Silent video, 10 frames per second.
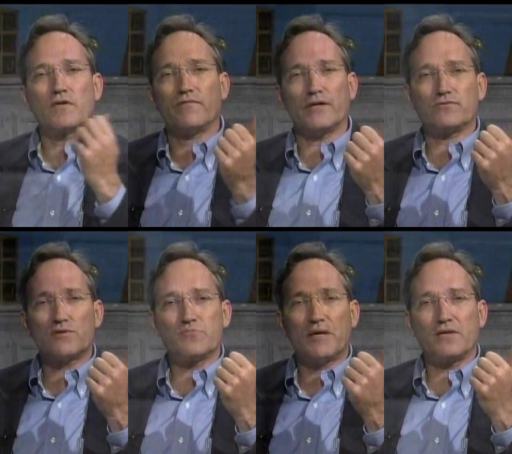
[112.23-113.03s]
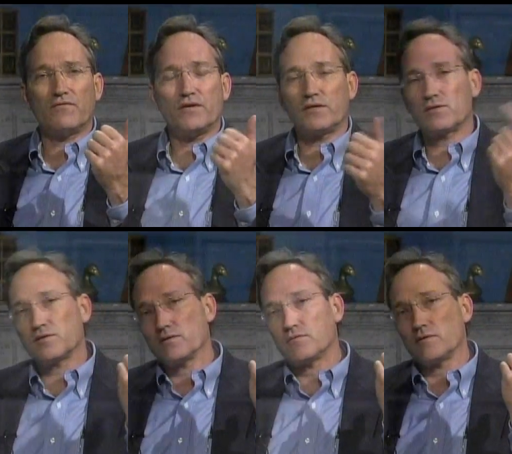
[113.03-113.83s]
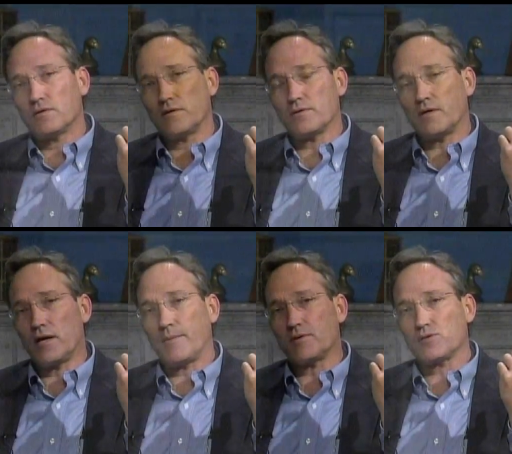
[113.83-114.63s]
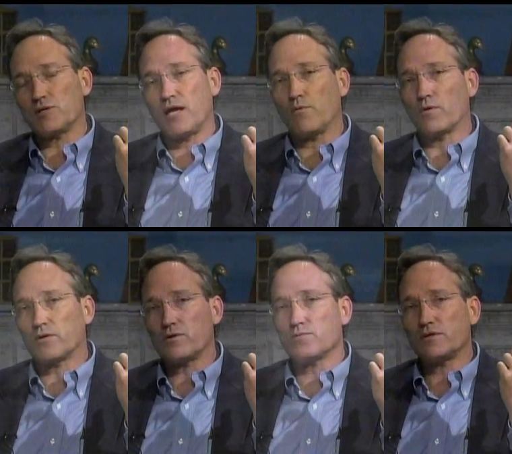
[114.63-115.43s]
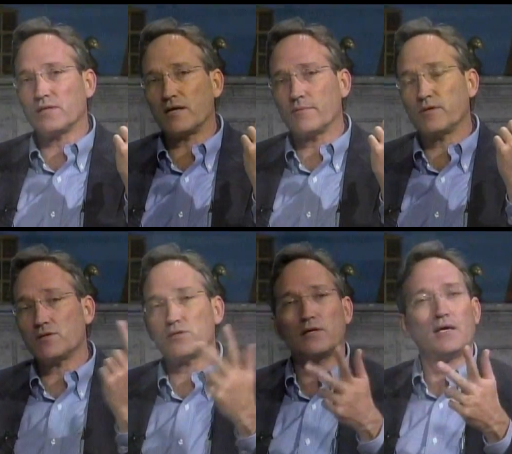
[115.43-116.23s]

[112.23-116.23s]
Veterans benefits. How about state workers' retirements?